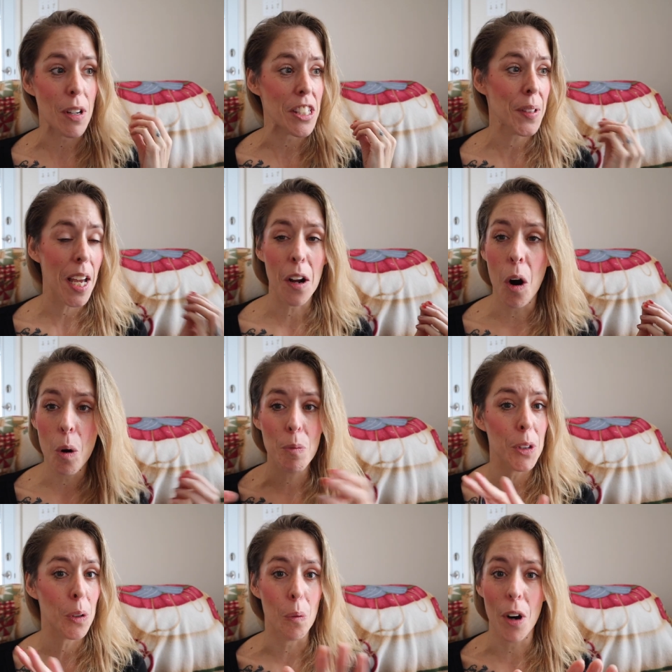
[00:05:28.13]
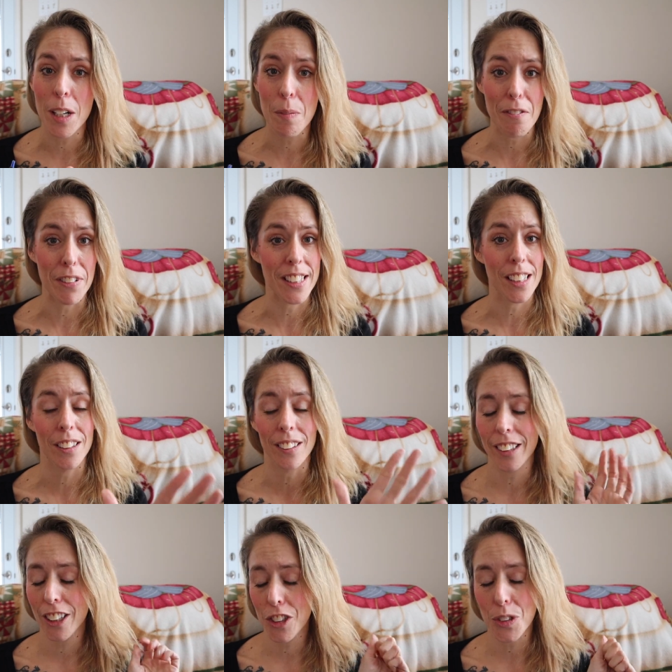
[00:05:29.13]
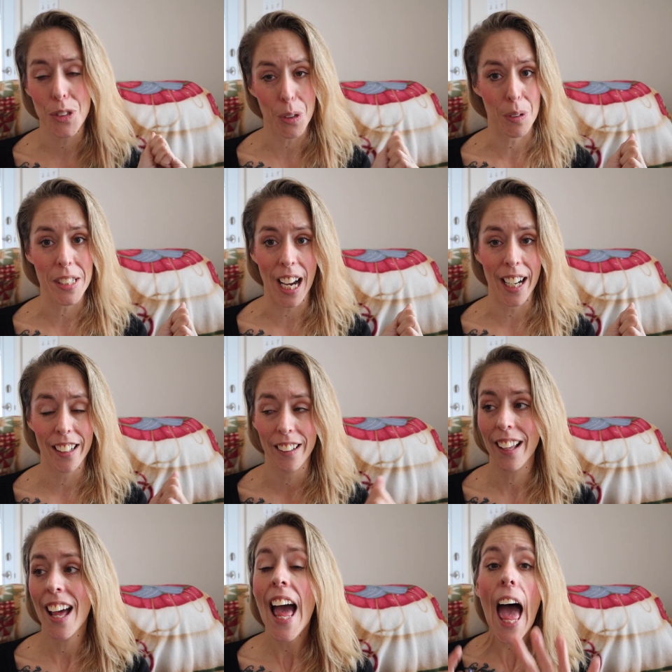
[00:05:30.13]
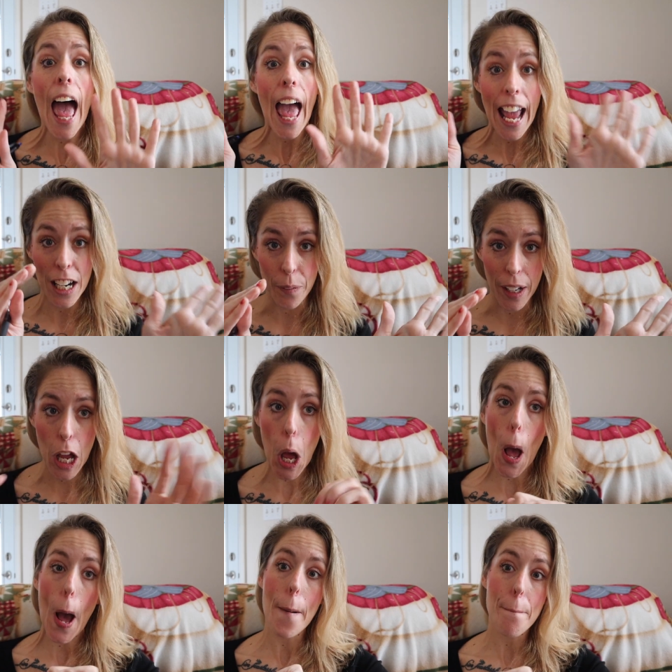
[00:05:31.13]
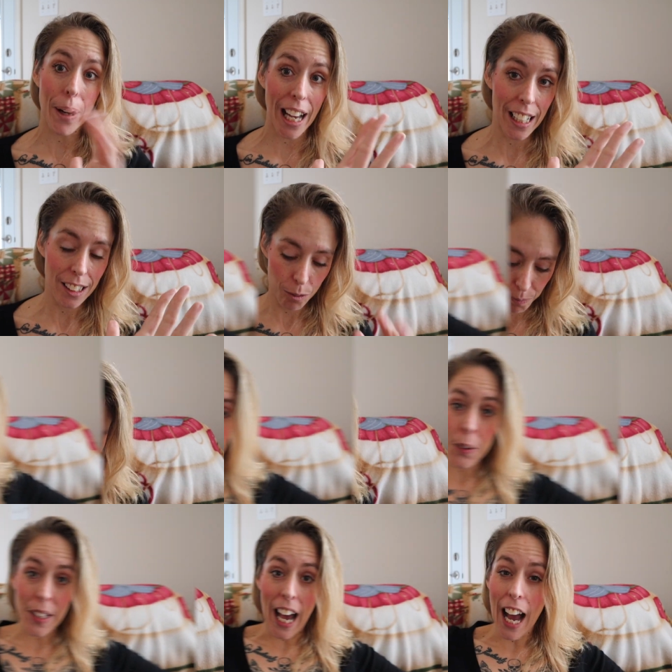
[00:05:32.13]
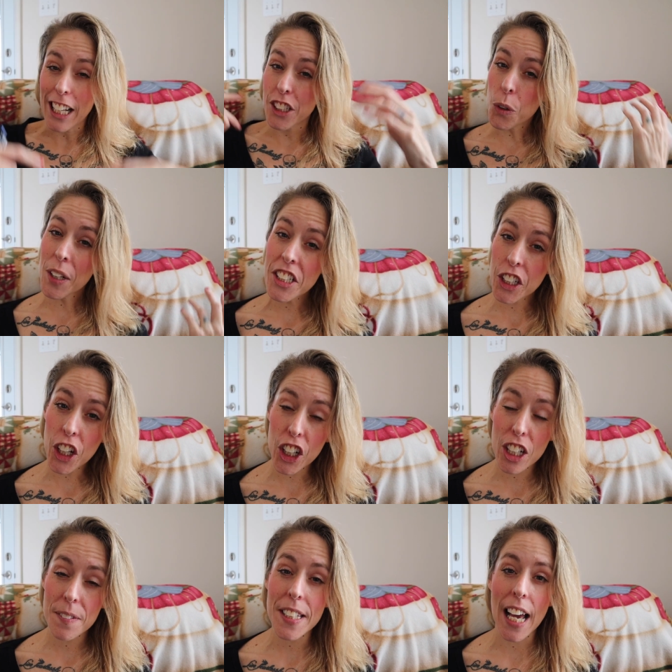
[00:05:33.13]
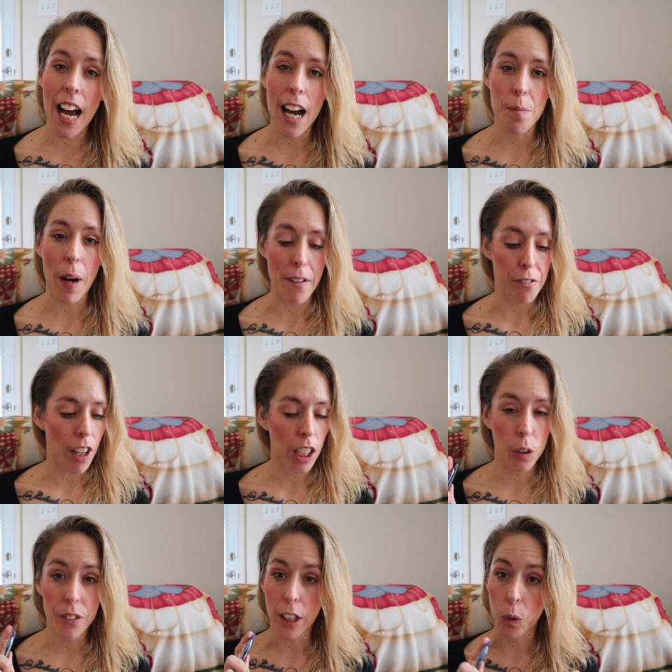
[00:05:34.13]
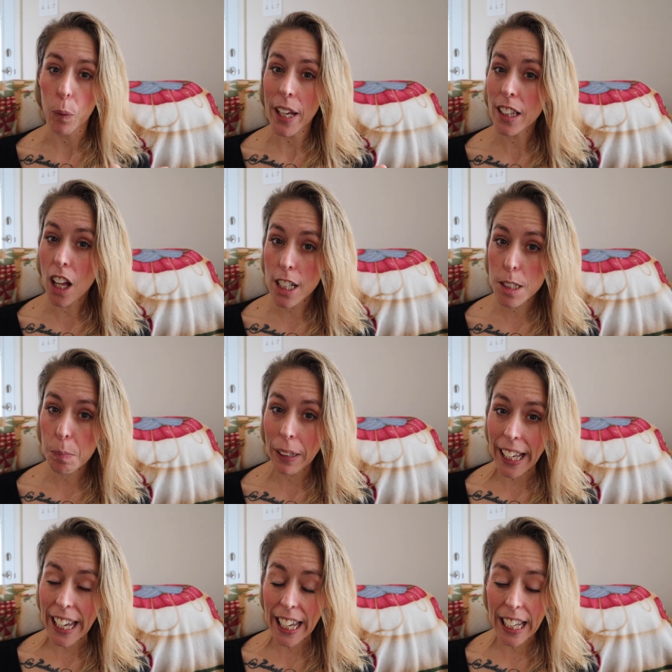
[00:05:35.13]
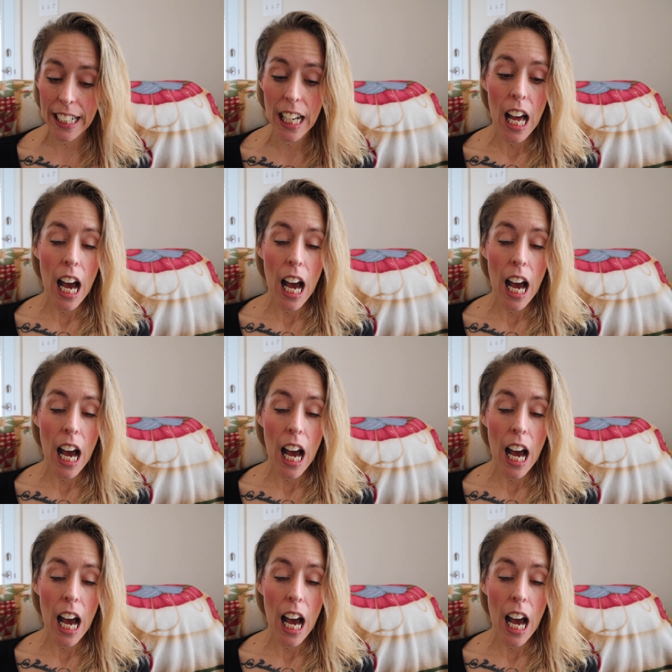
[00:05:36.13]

When you get home, you don't want to be physical. You're just so tired. Anyway, so yeah, I joined Curves. Um, I followed their weight loss plan.